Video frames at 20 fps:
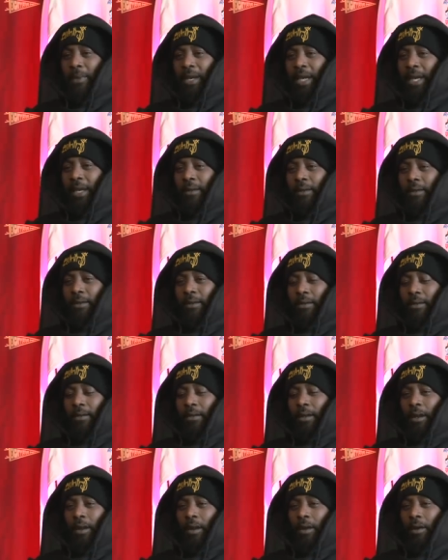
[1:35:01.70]
back
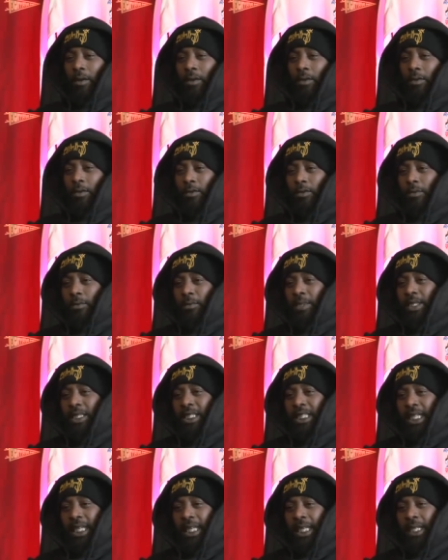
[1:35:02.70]
all the
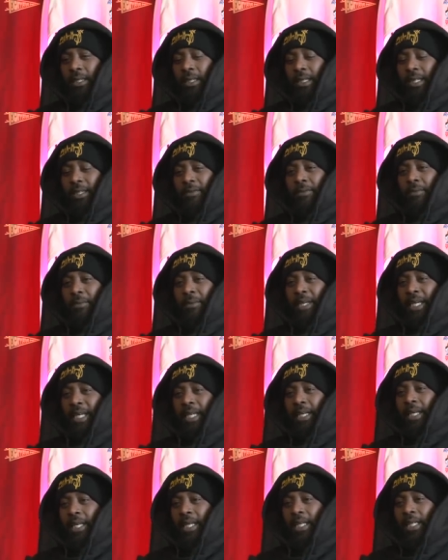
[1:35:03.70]
money that he left him
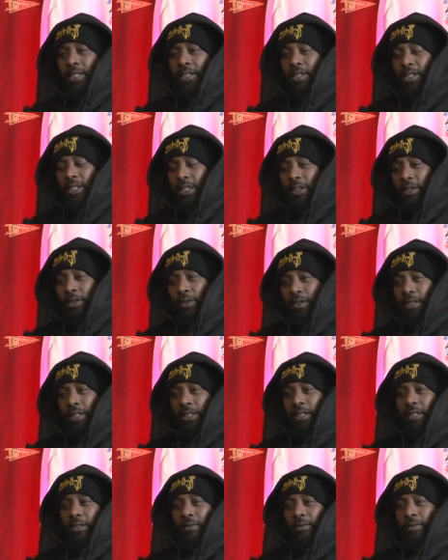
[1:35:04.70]
back, and he didn't steal
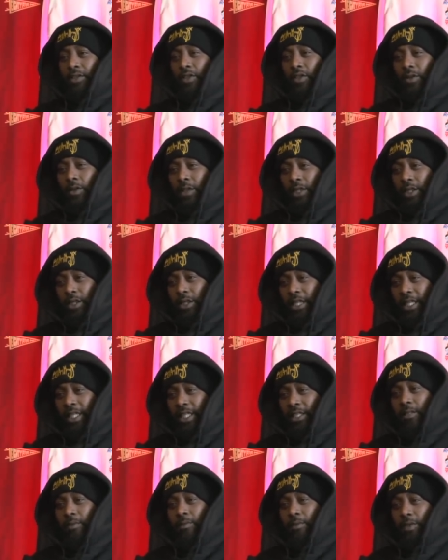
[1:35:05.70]
none of it. So he's
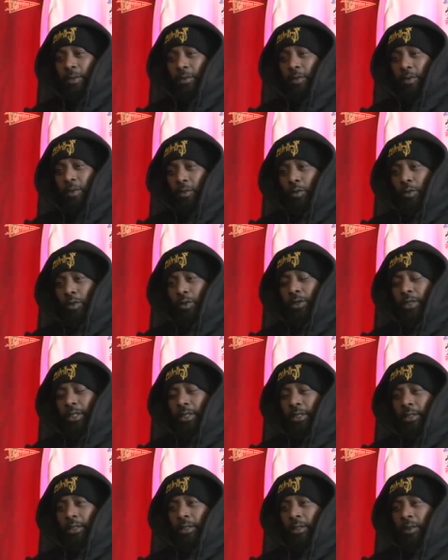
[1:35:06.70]
handsomely
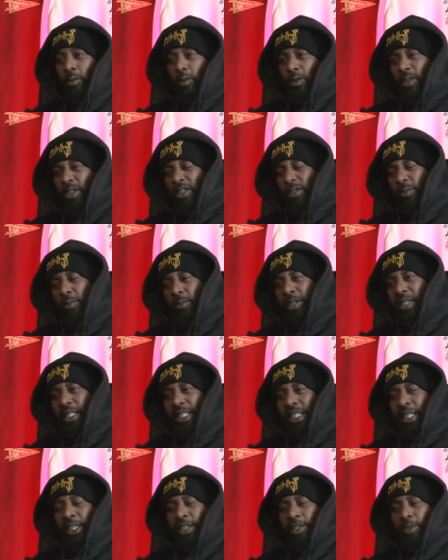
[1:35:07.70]
rewarded with this
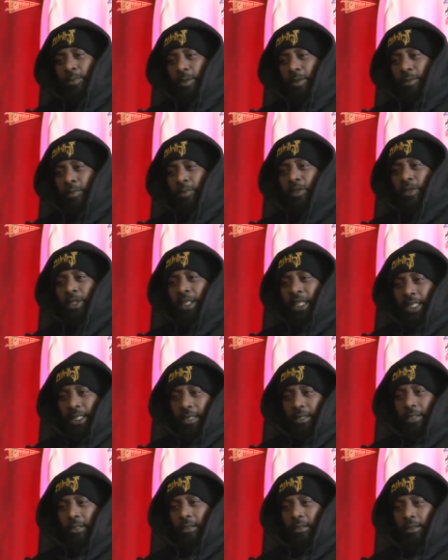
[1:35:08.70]
money he's been
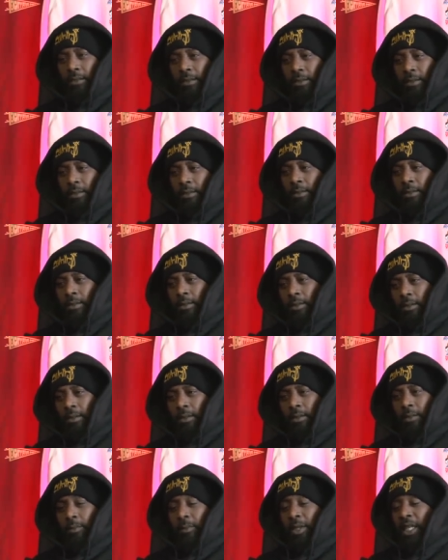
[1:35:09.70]
protecting.
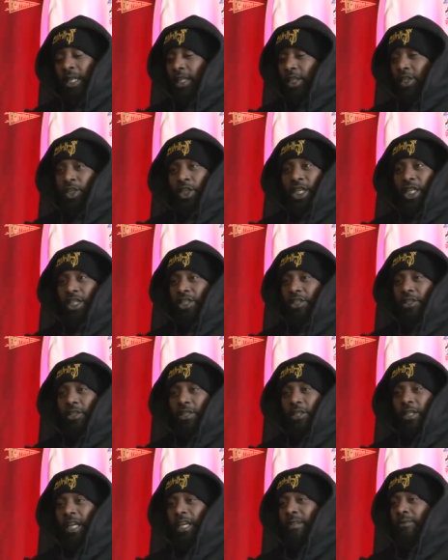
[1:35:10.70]
And it changes
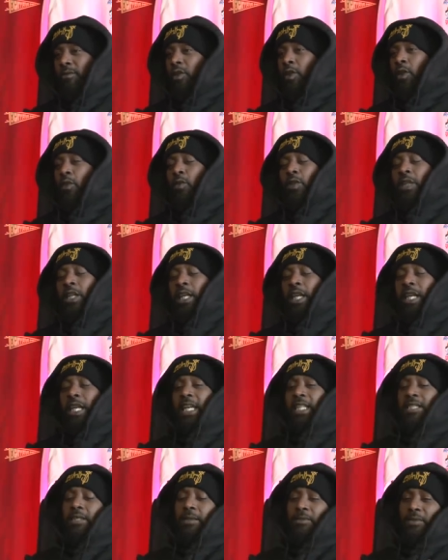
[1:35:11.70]
his life. Total
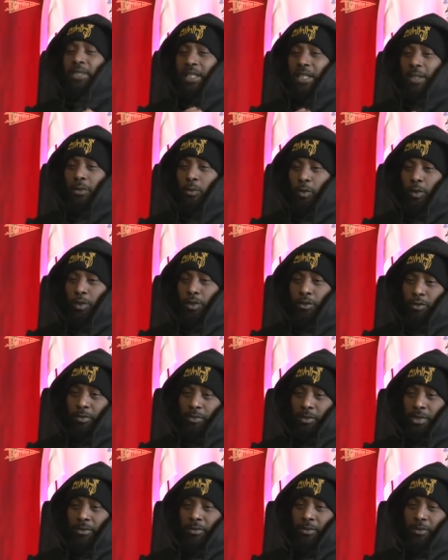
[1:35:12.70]
chaos. I'm thinking Will
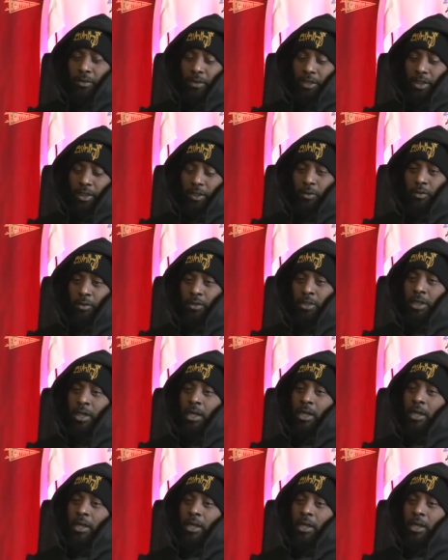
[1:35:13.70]
Smith on this one.